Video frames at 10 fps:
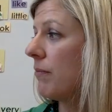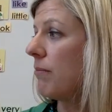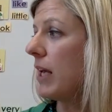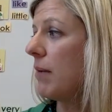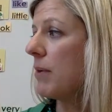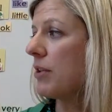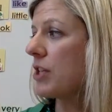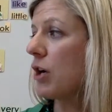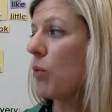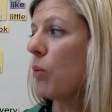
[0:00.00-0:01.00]
Mammals
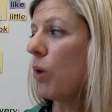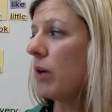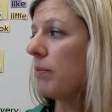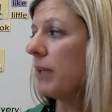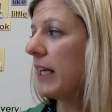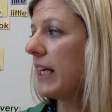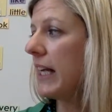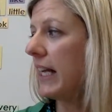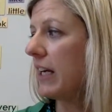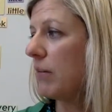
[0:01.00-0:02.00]
are warm-blooded
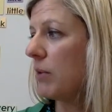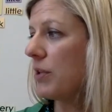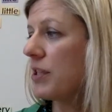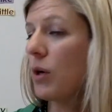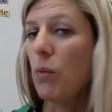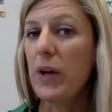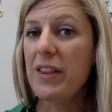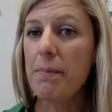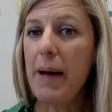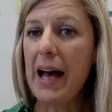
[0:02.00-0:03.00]
animals with
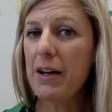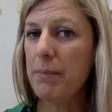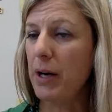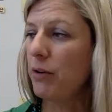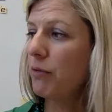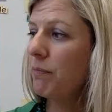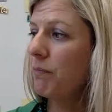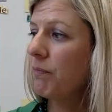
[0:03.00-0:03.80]
a backbone.